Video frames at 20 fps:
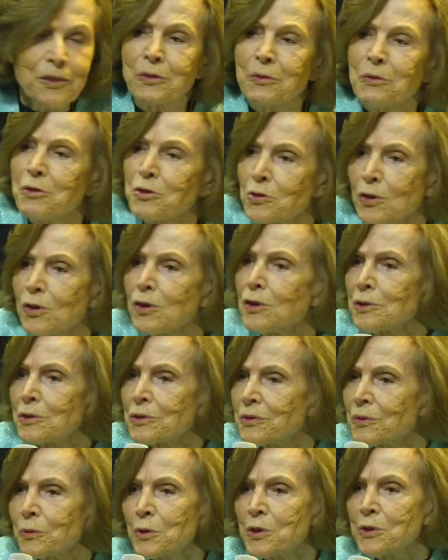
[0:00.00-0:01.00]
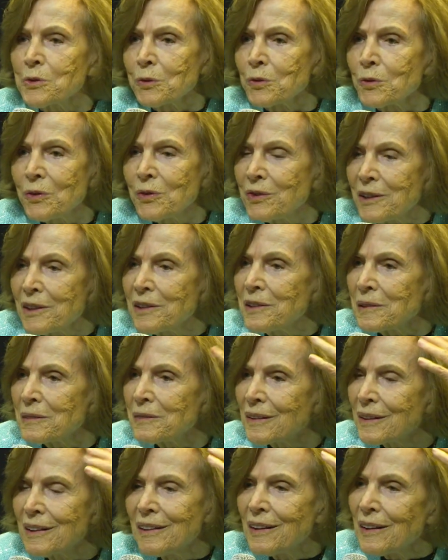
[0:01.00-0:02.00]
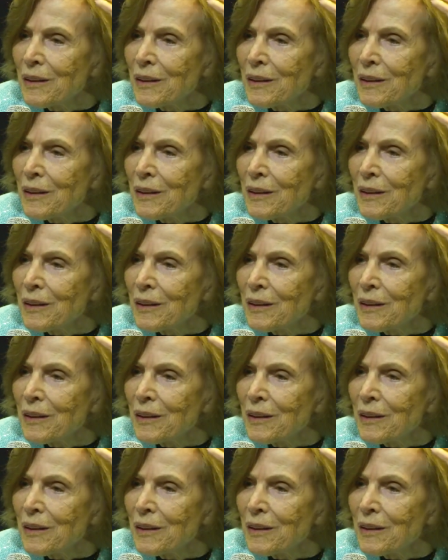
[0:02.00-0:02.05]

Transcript: can draw wishful thinking